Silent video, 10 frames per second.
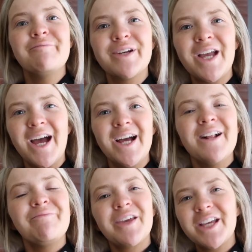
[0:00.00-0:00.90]
But yeah,
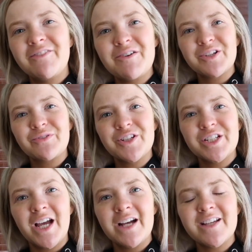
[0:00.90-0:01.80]
thank you much for
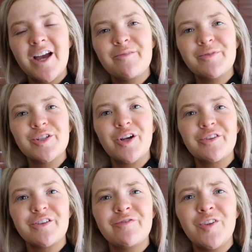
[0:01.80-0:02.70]
watching, guys. I hope you
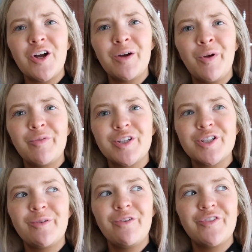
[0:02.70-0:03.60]
enjoyed this vlog. I'm not really
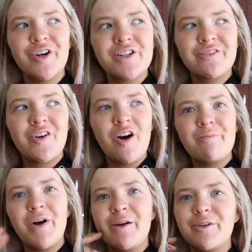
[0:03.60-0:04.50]
sure what footage I've
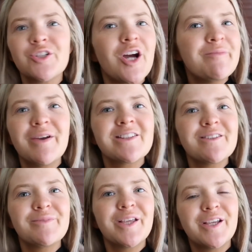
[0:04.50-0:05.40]
got, but I will try and make
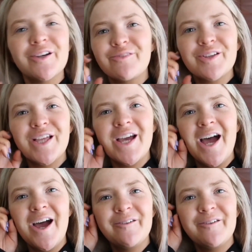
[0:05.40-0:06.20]
something good with it.